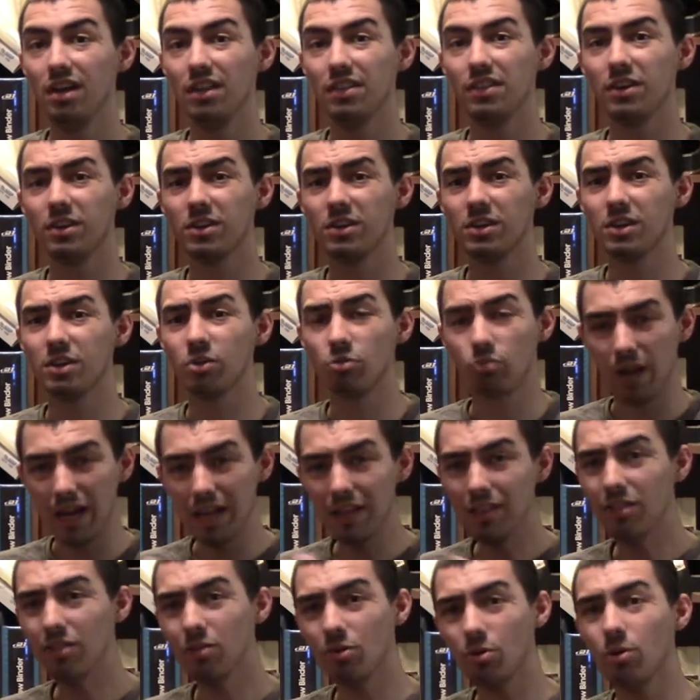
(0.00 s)
The
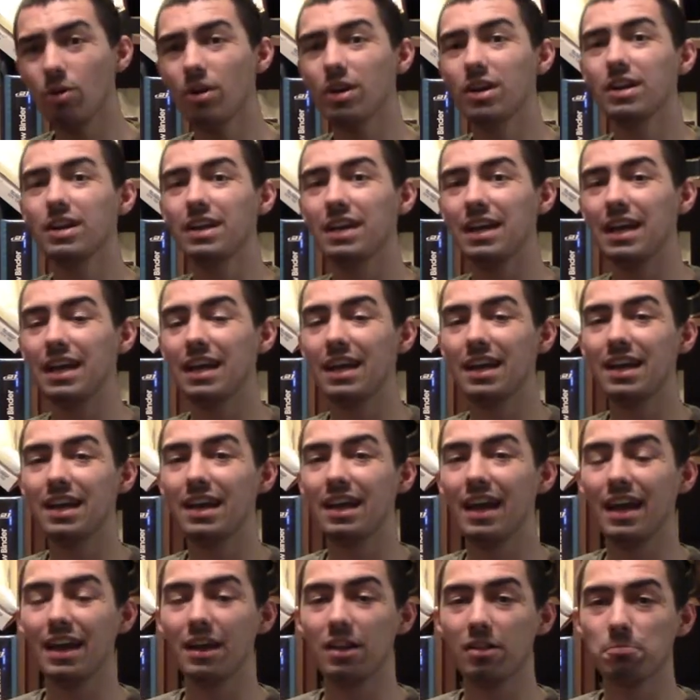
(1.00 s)
greatsword
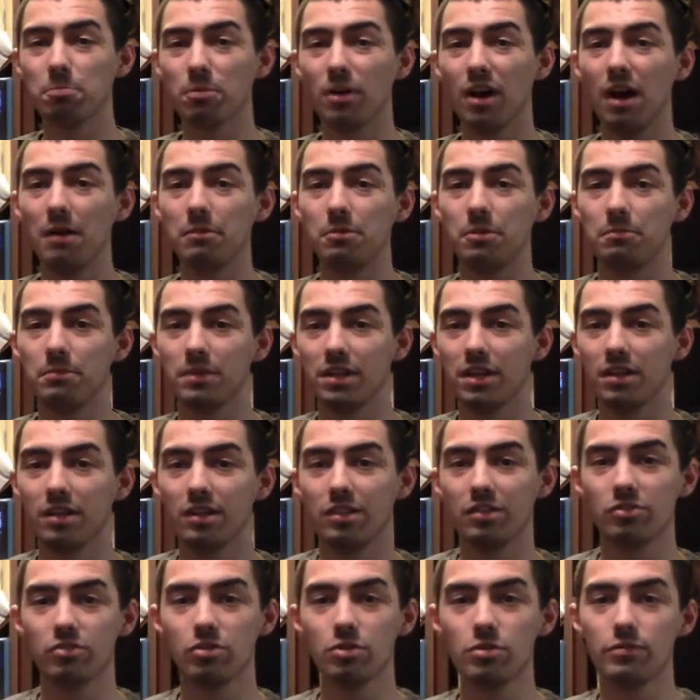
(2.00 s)
had a problem,
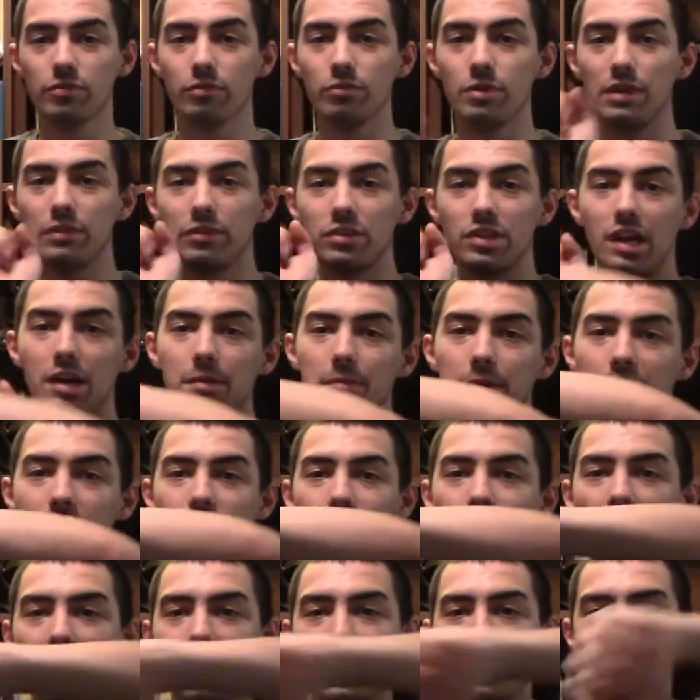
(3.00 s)
because in truth, every time I
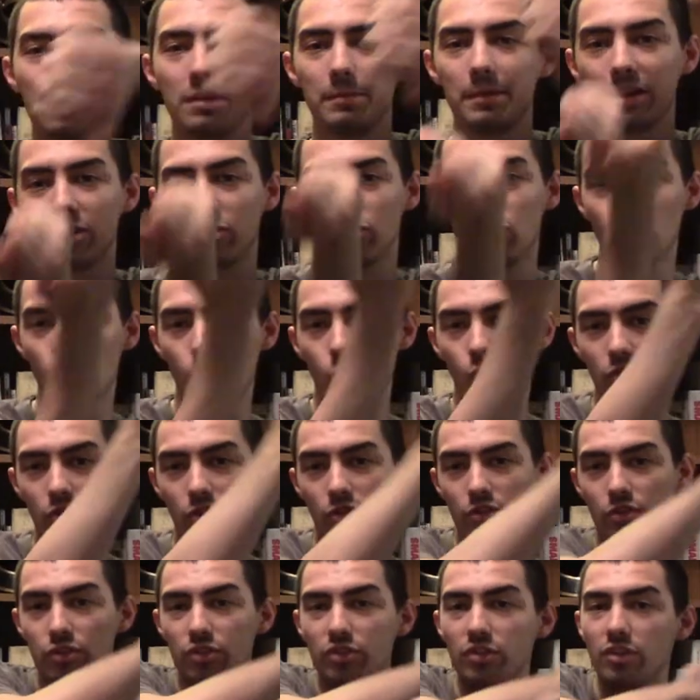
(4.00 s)
tried to make a
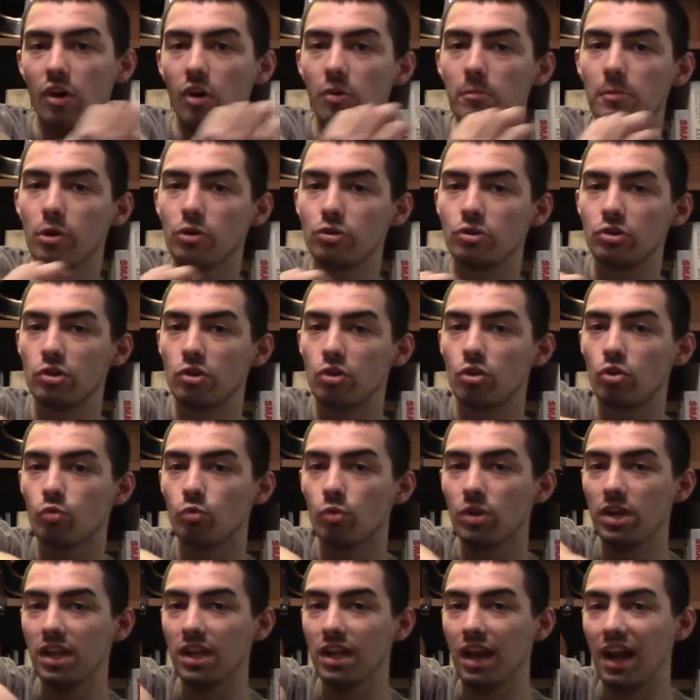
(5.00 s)
slow motion
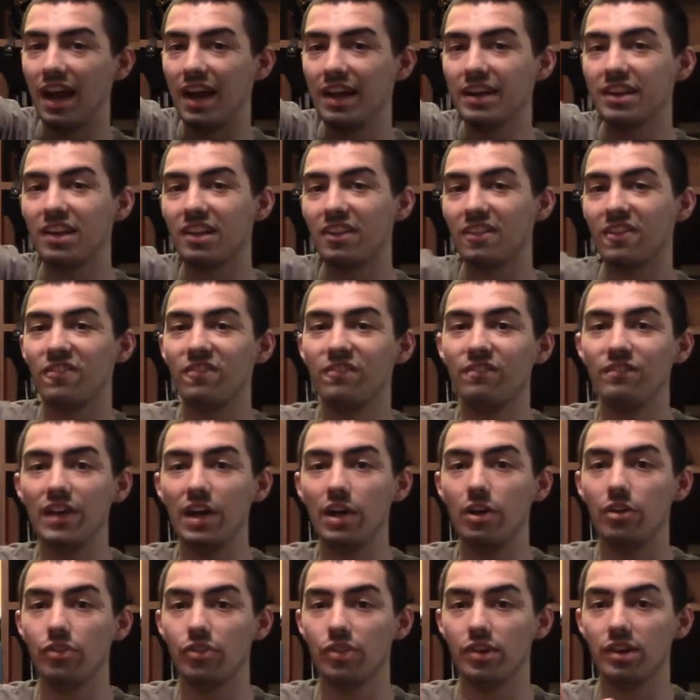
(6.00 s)
swing, I just felt,